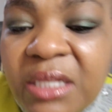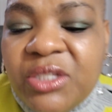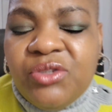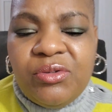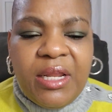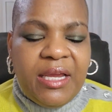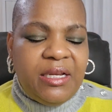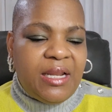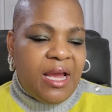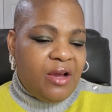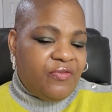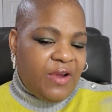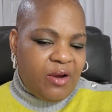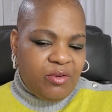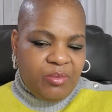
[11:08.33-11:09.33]
Too late now.
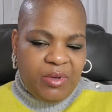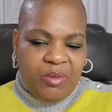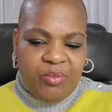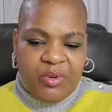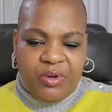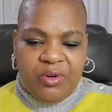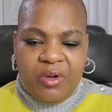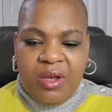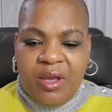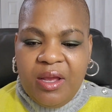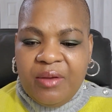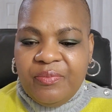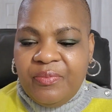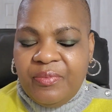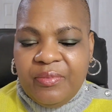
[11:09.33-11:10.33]
If I remember,
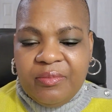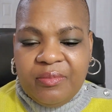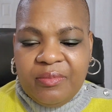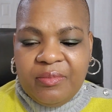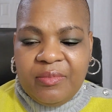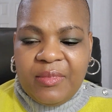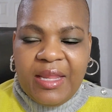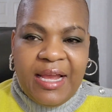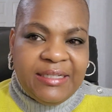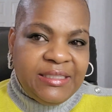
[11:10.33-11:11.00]
I